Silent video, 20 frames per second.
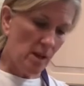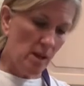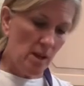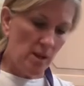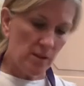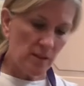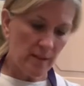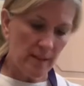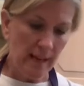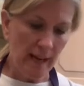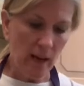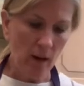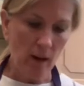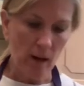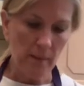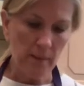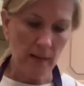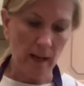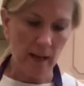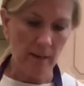So now
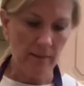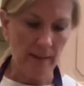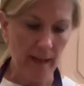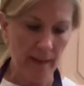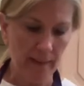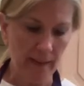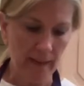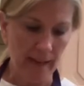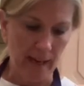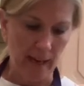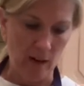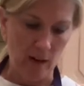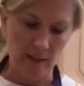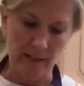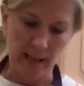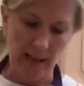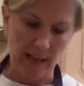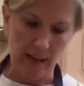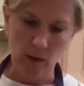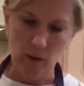I'm, I've got the carrots.
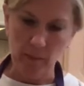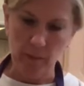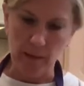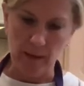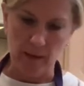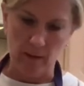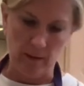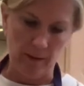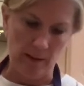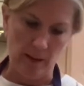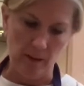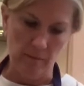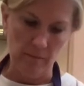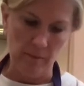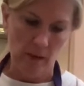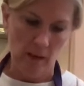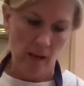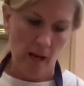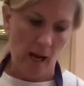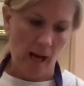I don't peel them.
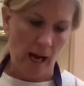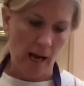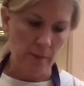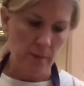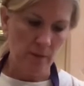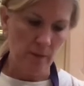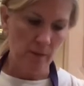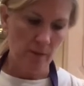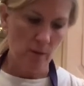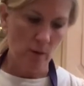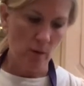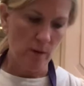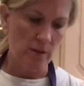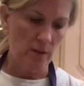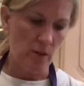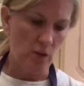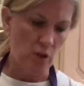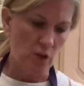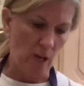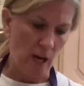I'm just going
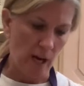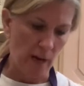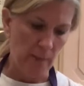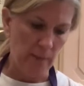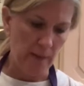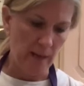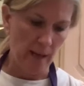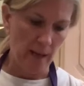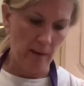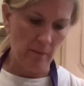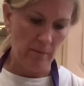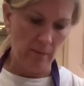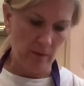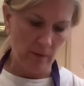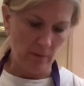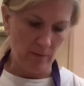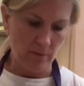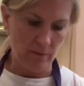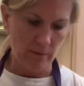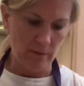to chop them
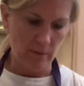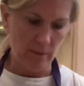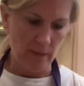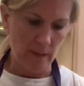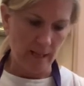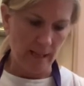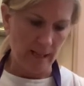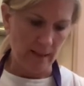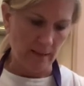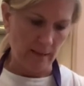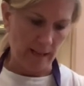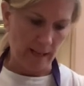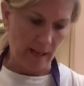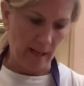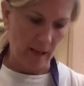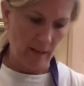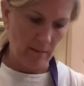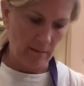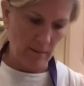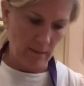
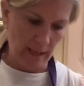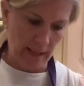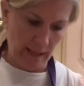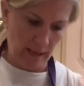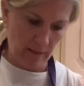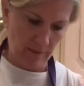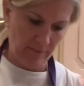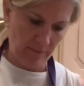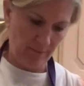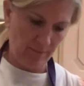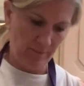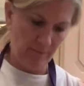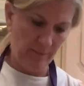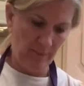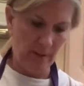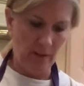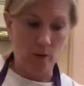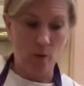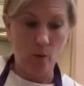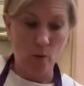lightly, like
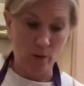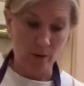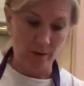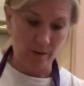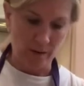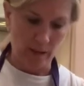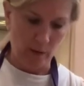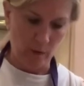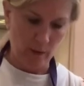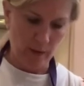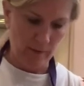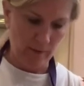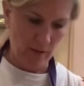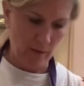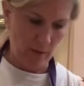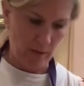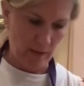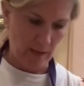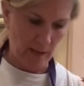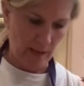or coarsely, whatever you
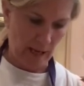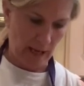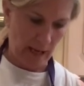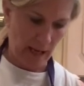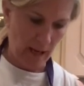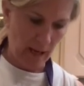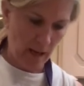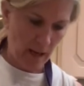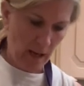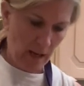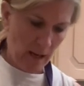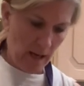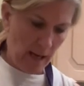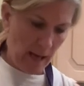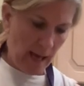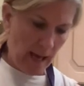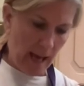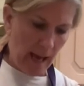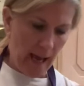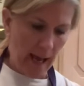want to say.
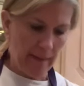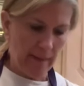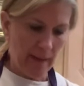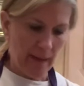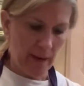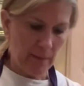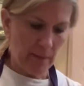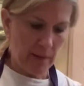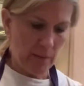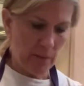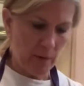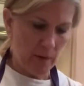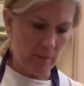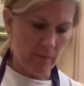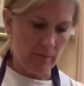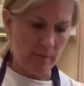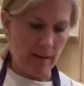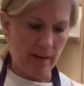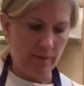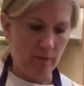And then I'm gonna put them in
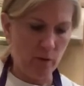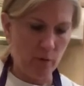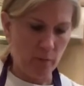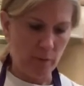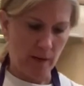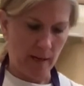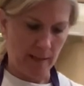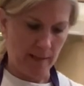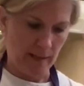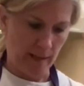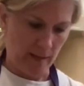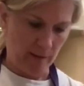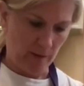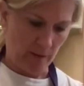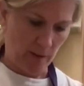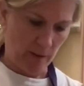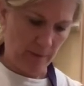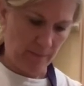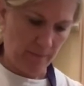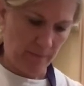my food
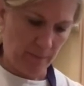processor.